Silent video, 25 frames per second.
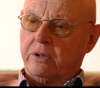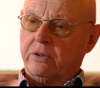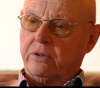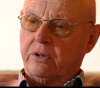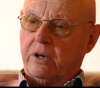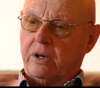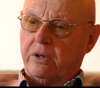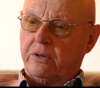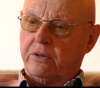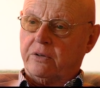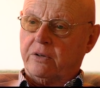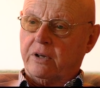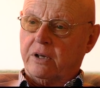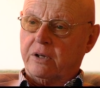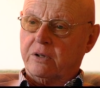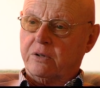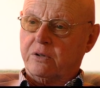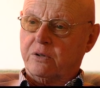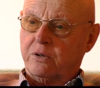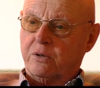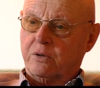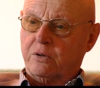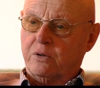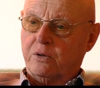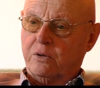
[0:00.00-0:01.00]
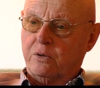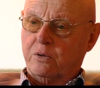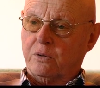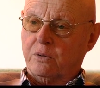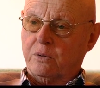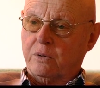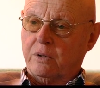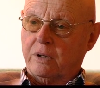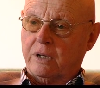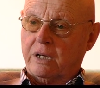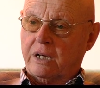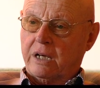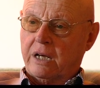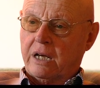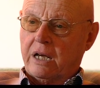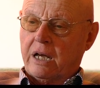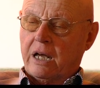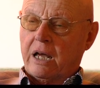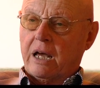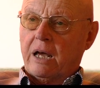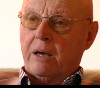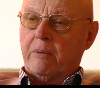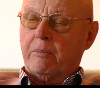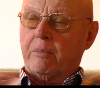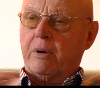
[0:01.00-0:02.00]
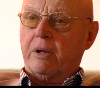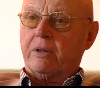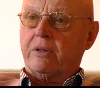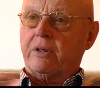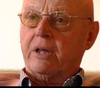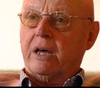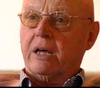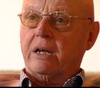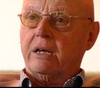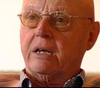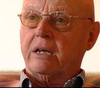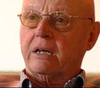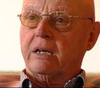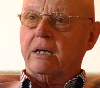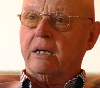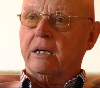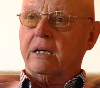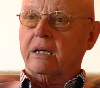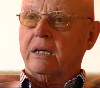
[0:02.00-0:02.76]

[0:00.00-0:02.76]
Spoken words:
right things to do, but then